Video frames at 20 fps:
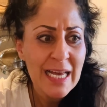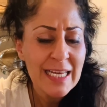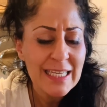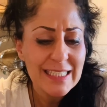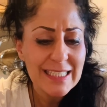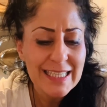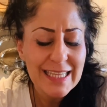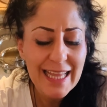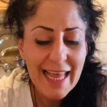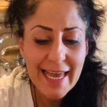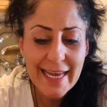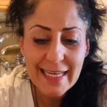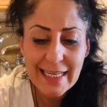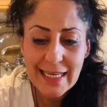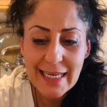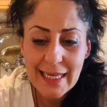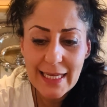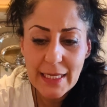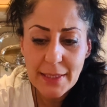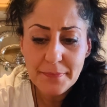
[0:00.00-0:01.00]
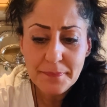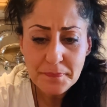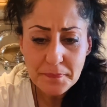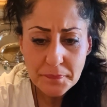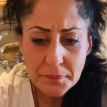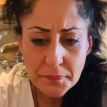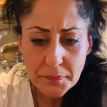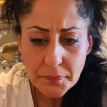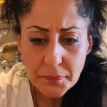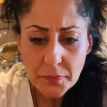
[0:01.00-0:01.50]
slightly
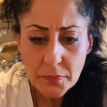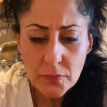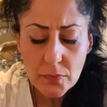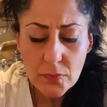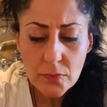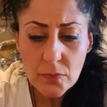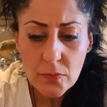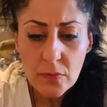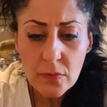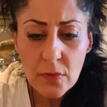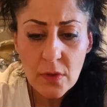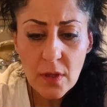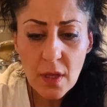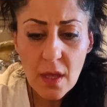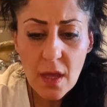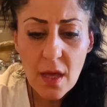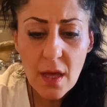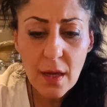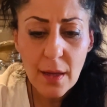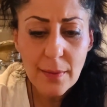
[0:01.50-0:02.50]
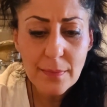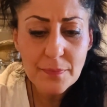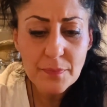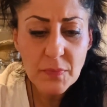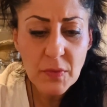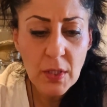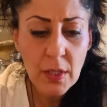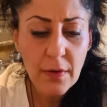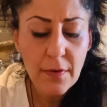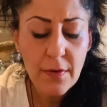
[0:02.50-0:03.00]

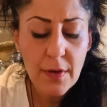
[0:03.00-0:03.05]
um,